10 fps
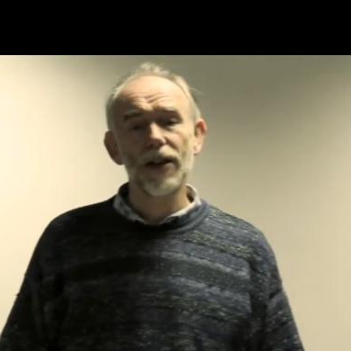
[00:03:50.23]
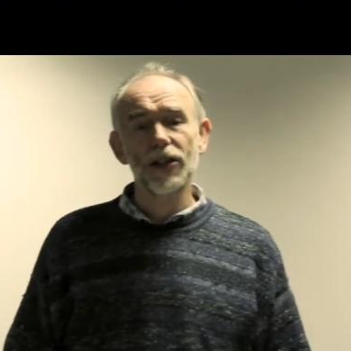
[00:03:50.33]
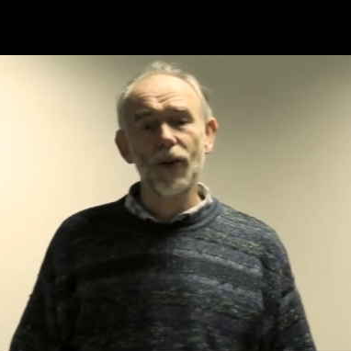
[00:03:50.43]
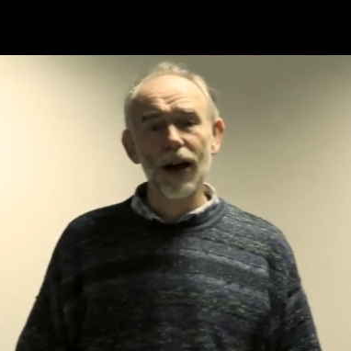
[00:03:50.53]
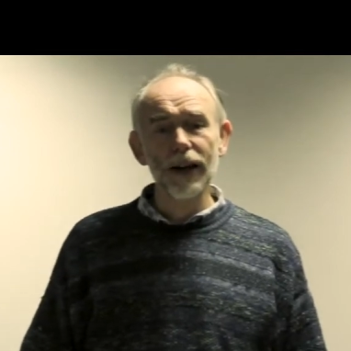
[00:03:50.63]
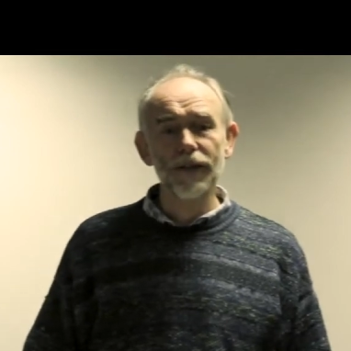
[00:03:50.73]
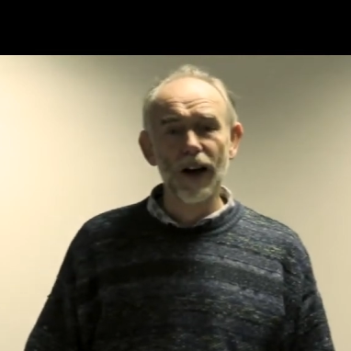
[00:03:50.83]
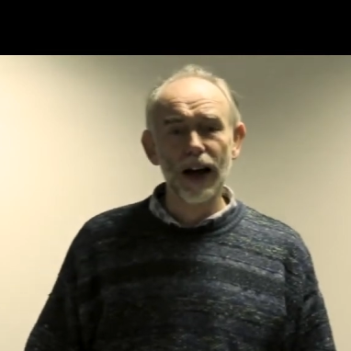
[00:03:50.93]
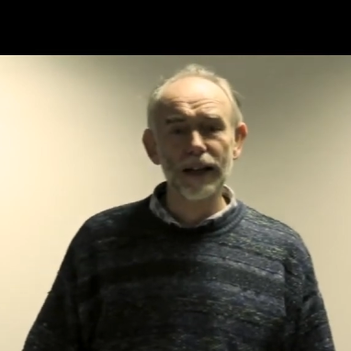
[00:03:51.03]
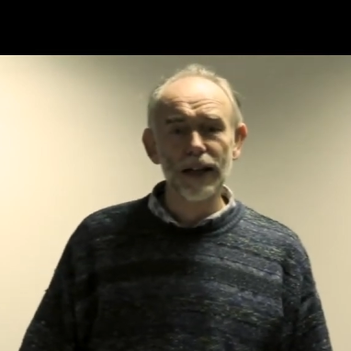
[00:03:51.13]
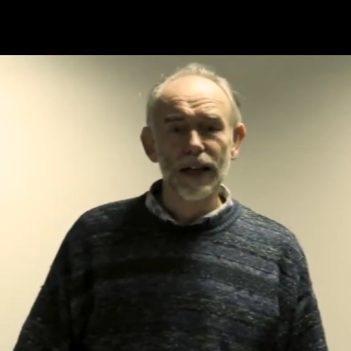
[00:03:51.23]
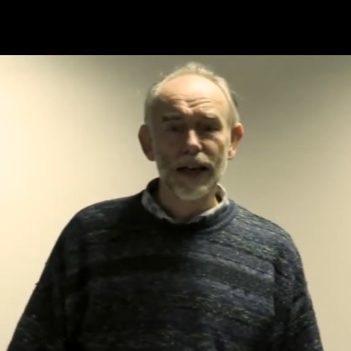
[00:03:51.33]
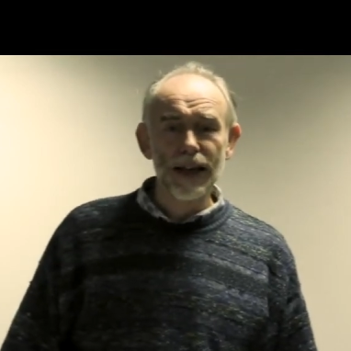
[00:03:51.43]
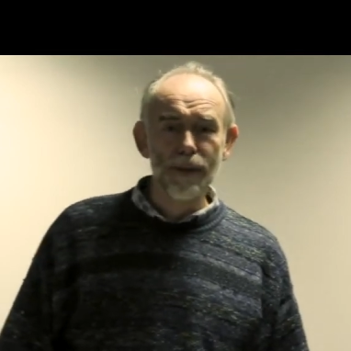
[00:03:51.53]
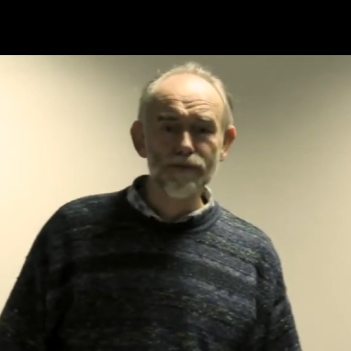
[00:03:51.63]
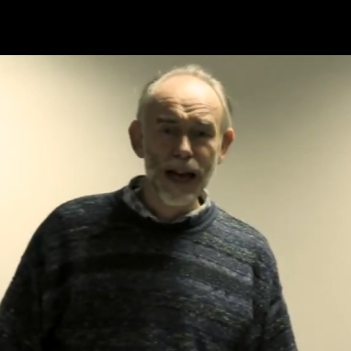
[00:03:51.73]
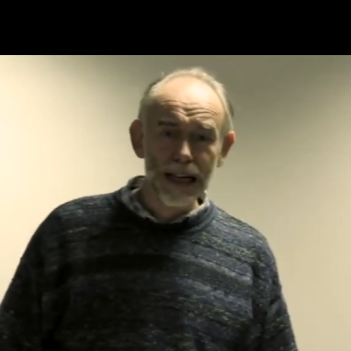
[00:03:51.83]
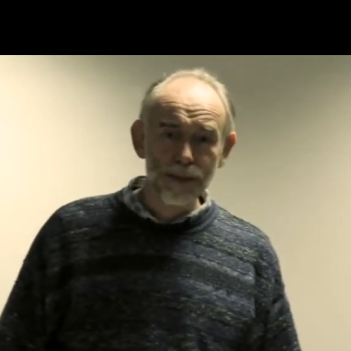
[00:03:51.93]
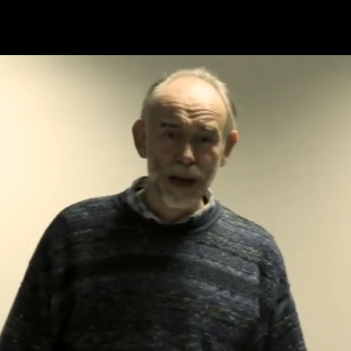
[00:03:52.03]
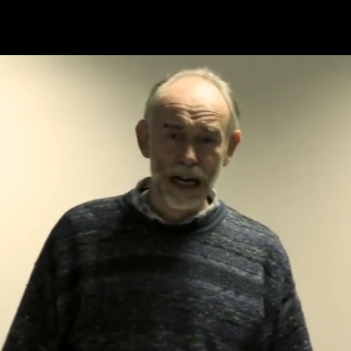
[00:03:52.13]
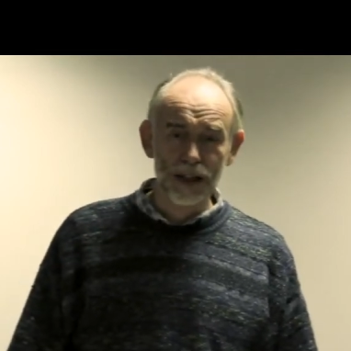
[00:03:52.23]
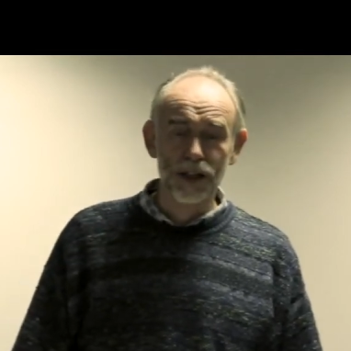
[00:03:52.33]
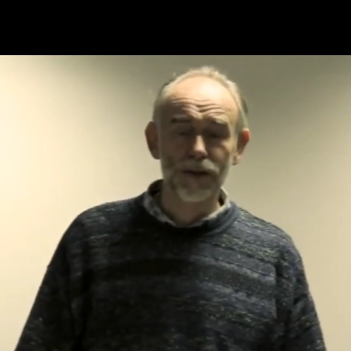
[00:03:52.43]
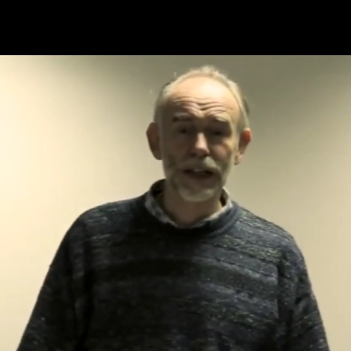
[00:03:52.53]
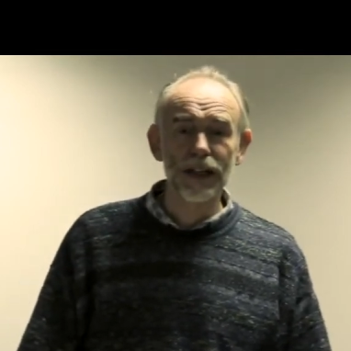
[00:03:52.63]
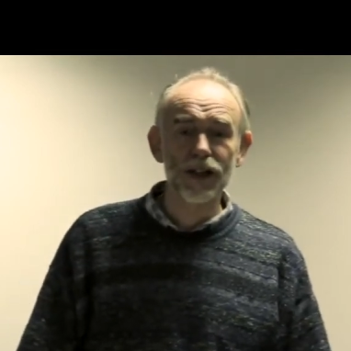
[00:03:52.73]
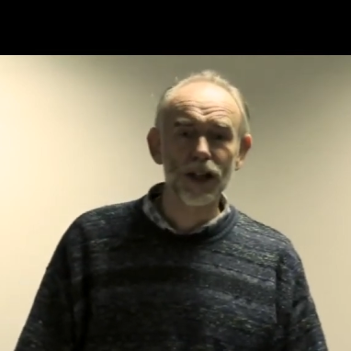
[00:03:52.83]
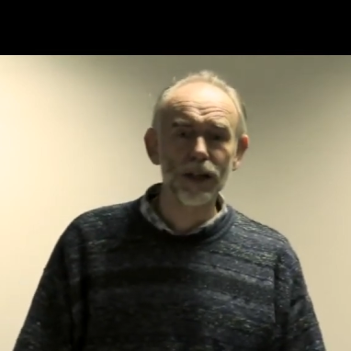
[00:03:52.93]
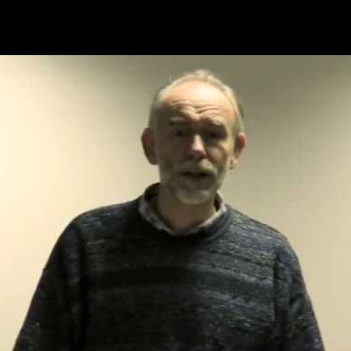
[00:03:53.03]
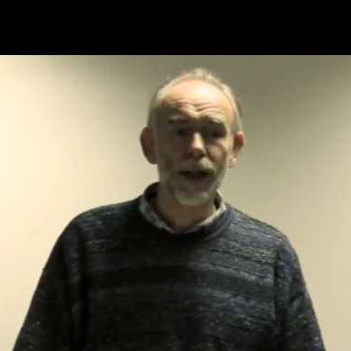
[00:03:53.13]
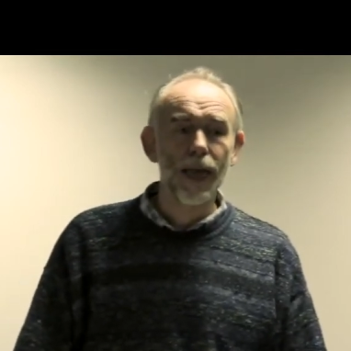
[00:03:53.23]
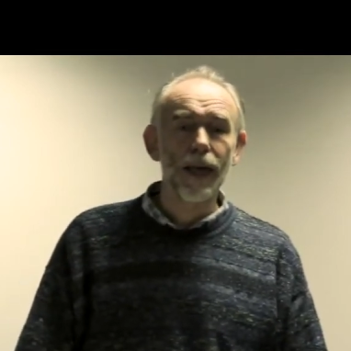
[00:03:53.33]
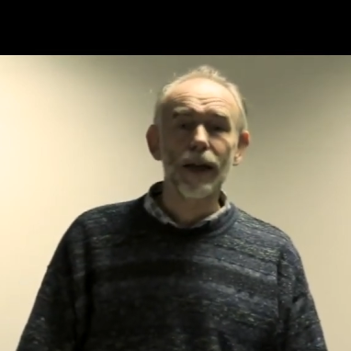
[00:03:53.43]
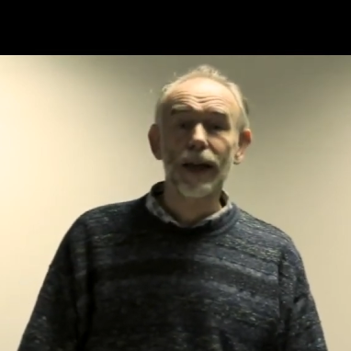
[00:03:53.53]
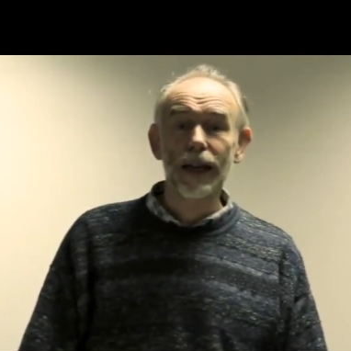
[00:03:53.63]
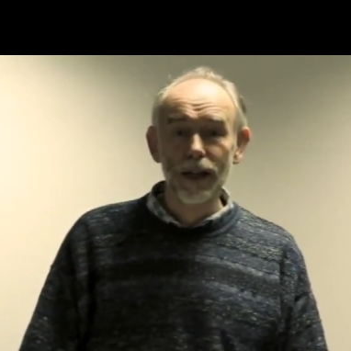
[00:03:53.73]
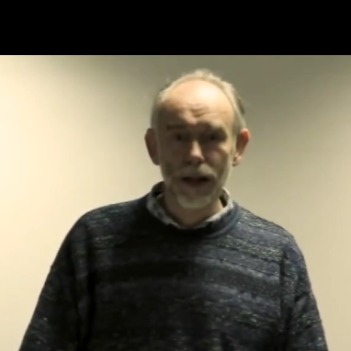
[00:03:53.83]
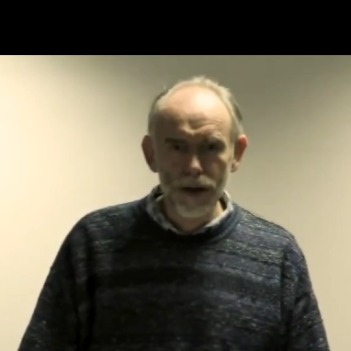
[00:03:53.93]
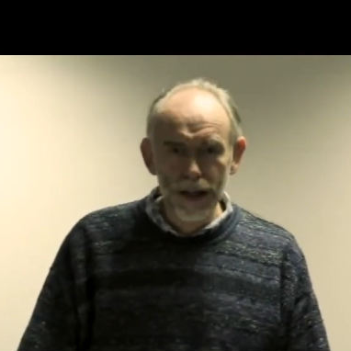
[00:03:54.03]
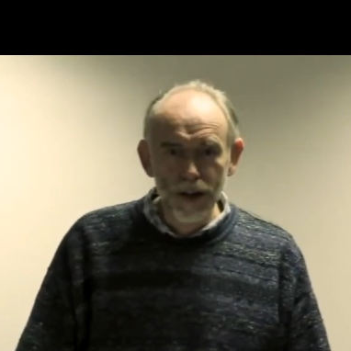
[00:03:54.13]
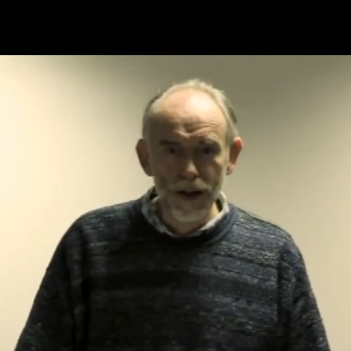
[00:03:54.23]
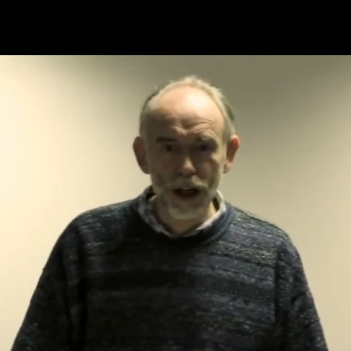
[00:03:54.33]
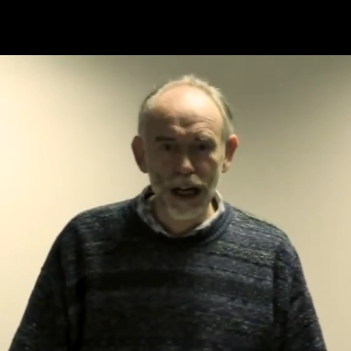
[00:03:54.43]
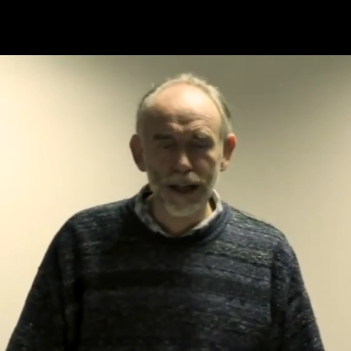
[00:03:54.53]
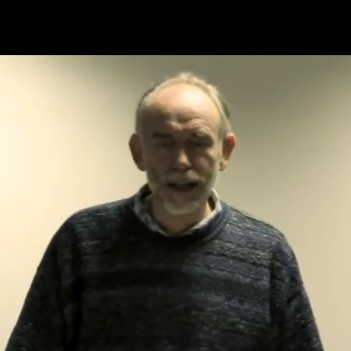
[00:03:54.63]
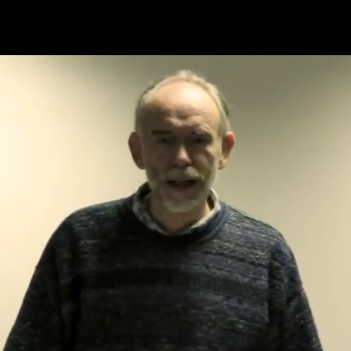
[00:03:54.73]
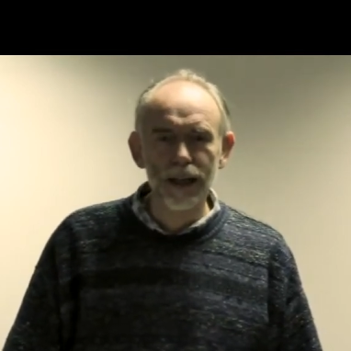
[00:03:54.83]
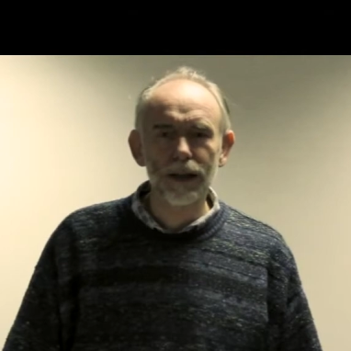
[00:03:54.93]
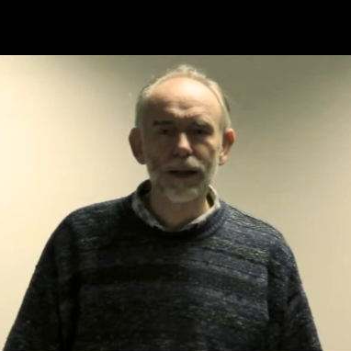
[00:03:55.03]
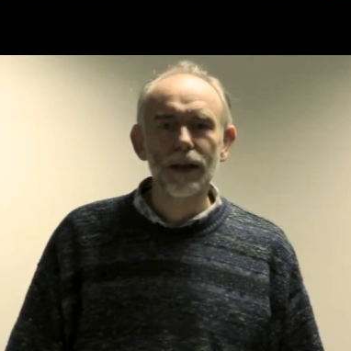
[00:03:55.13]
So I find that many parts of religion, including Christianity,